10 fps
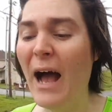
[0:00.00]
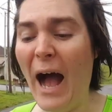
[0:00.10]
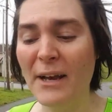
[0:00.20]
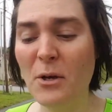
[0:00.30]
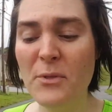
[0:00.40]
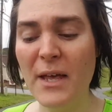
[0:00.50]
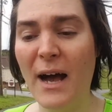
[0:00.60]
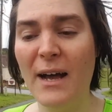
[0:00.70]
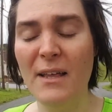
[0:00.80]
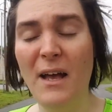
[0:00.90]
I know the
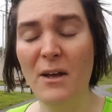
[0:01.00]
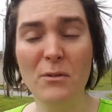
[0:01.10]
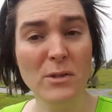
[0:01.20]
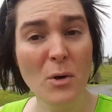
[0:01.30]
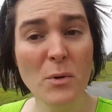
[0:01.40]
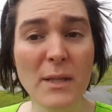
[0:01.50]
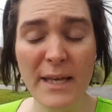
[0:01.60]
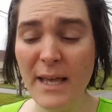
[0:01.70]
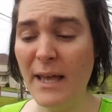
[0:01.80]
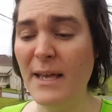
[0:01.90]
guy uh,
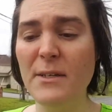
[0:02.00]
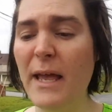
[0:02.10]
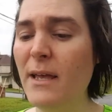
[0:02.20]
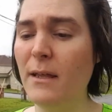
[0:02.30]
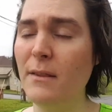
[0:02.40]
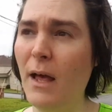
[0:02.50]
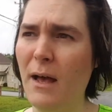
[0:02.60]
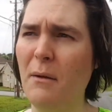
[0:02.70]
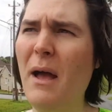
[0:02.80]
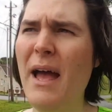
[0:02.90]
locally. He, he
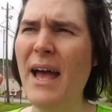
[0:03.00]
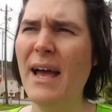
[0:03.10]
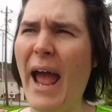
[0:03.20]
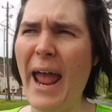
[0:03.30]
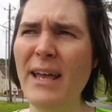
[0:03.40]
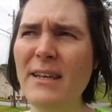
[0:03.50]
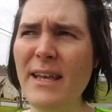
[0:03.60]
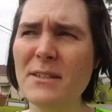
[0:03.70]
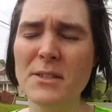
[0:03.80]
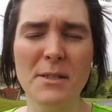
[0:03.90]
uh,
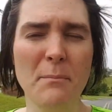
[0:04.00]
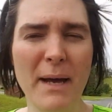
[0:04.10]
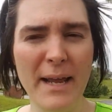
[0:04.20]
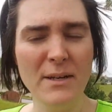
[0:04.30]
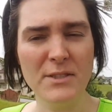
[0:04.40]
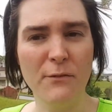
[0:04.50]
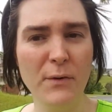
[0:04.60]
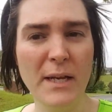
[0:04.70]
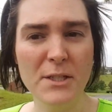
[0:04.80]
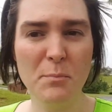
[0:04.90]
Andy and somebody else, I
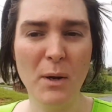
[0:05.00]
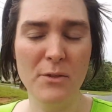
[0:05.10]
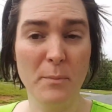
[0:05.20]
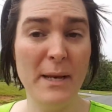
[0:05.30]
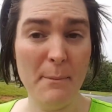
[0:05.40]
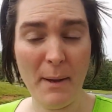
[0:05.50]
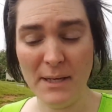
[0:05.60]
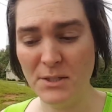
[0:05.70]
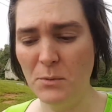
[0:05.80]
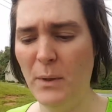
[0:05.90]
forget his brother, but he
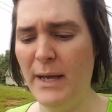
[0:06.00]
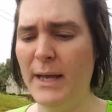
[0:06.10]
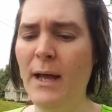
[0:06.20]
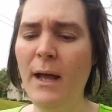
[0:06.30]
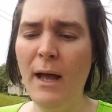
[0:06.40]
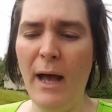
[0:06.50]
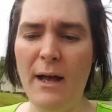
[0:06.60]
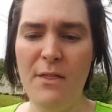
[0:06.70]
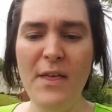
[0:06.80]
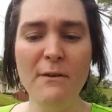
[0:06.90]
passed away.
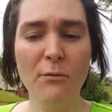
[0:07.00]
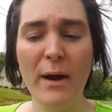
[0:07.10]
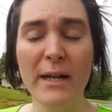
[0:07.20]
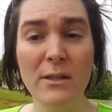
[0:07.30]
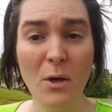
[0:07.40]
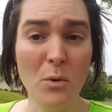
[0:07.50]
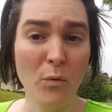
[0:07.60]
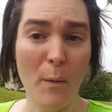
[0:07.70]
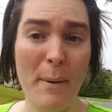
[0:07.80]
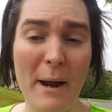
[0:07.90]
Uh, they ran a local
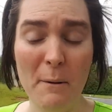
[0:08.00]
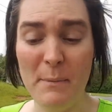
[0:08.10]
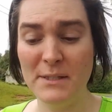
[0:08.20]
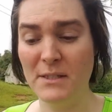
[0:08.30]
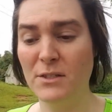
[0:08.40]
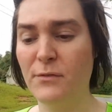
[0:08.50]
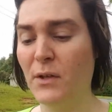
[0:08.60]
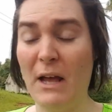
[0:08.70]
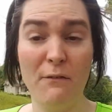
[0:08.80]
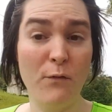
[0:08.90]
repair business for
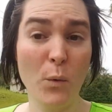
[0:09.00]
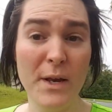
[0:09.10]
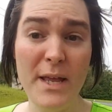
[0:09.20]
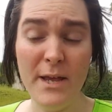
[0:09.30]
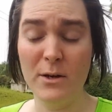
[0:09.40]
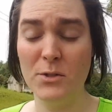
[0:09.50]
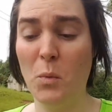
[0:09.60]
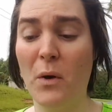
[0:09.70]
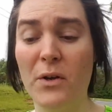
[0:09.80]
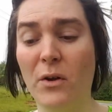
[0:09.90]
like 40 years
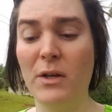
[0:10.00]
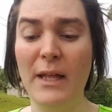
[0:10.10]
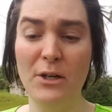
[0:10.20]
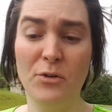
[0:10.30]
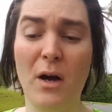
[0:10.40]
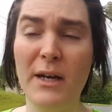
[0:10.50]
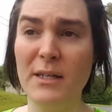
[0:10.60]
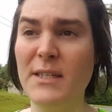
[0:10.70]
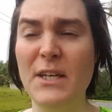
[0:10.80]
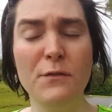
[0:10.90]
working on
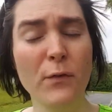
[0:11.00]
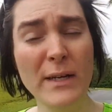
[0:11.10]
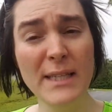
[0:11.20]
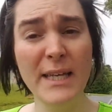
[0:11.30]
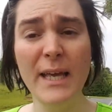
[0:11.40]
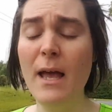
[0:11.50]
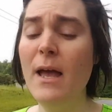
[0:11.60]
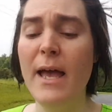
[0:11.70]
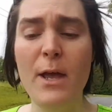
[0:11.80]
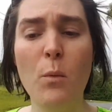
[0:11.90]
electronics. He's friendly,
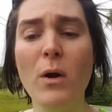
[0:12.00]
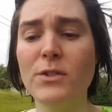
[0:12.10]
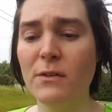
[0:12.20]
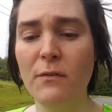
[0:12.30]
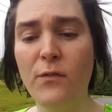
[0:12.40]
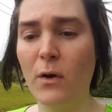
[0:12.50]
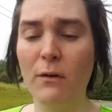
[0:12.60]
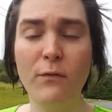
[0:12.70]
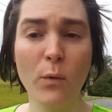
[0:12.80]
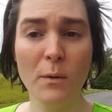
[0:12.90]
he works for an
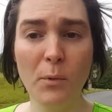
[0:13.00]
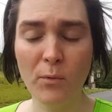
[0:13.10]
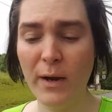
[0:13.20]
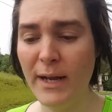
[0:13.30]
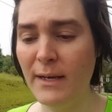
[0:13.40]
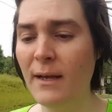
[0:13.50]
affordable rate.